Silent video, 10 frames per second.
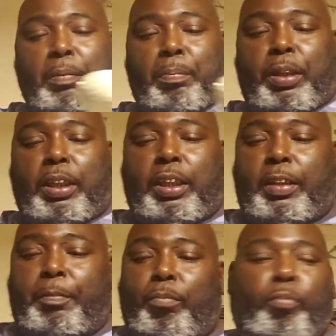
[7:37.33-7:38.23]

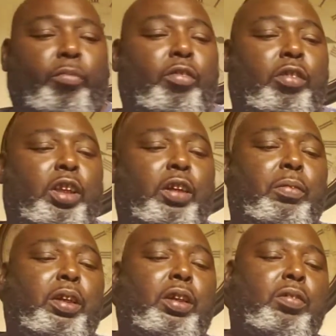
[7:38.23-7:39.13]
big. There
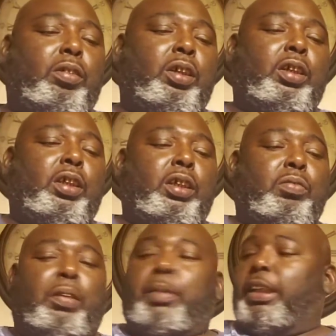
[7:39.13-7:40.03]
we go. That's
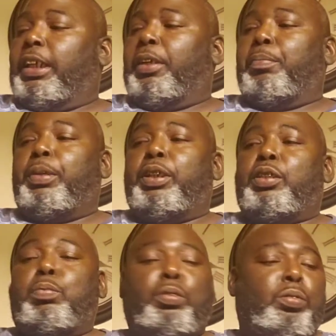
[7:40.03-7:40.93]
why my name Big
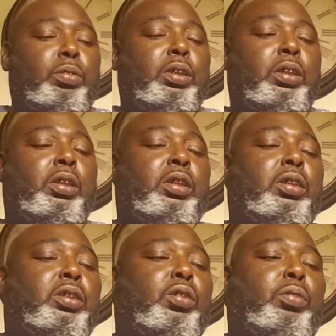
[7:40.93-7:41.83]
Smooth.
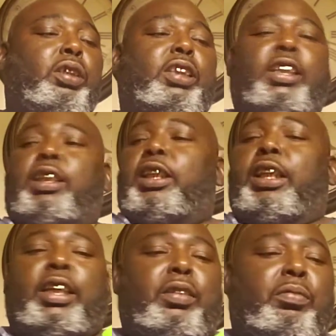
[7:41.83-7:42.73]
So we'll take
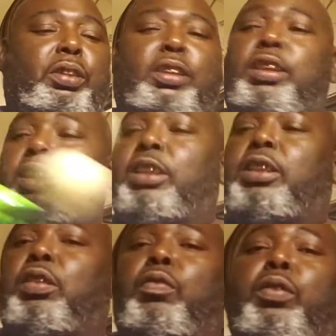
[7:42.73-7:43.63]
that out and we'll sit
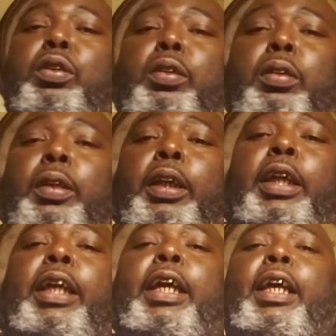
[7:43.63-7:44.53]
this over here.
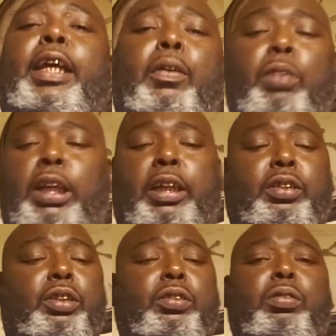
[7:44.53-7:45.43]
And what I'll
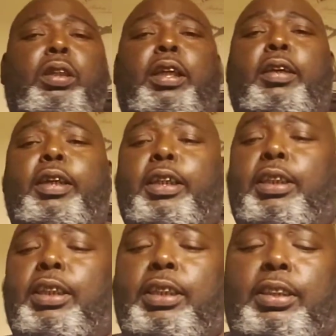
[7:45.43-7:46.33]
do, I'll get
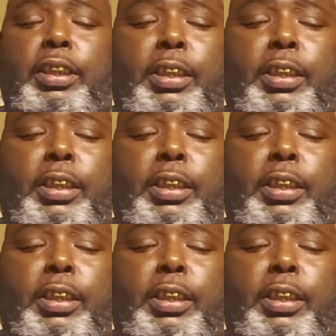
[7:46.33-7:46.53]
these